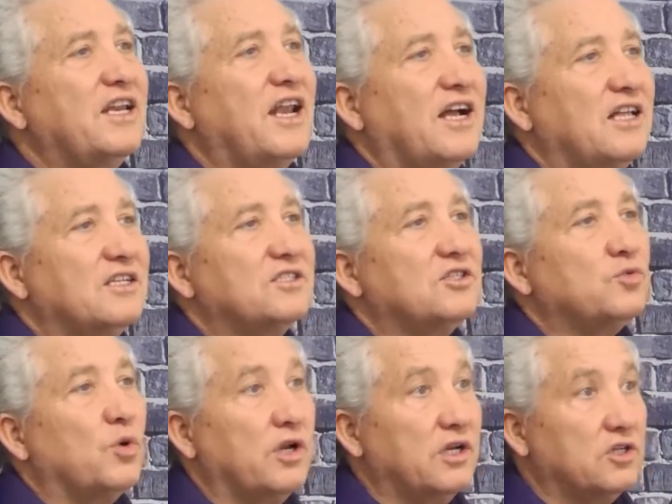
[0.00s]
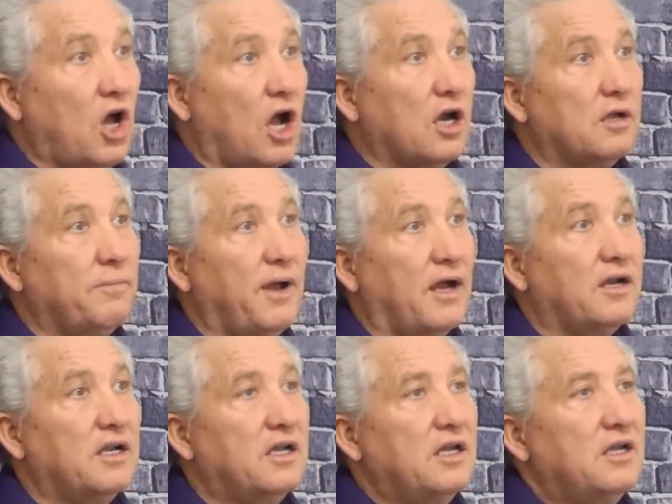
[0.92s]
analysis we're going to talk
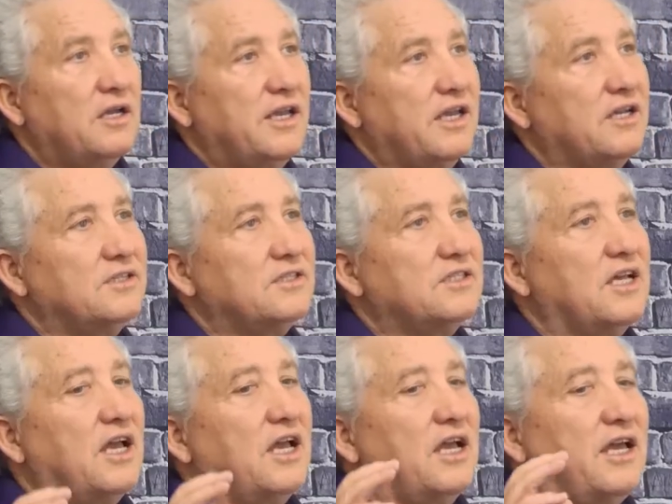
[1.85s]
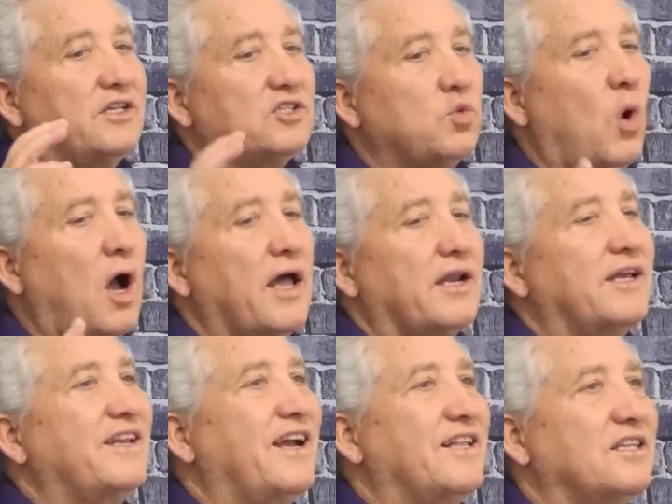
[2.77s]
about is a SWOT
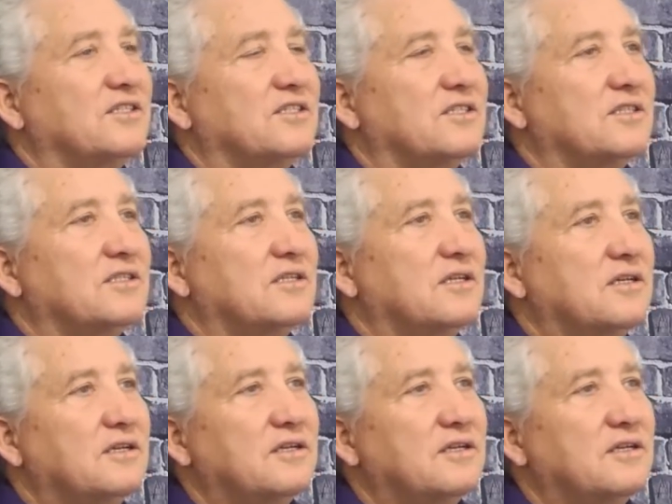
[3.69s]
analysis.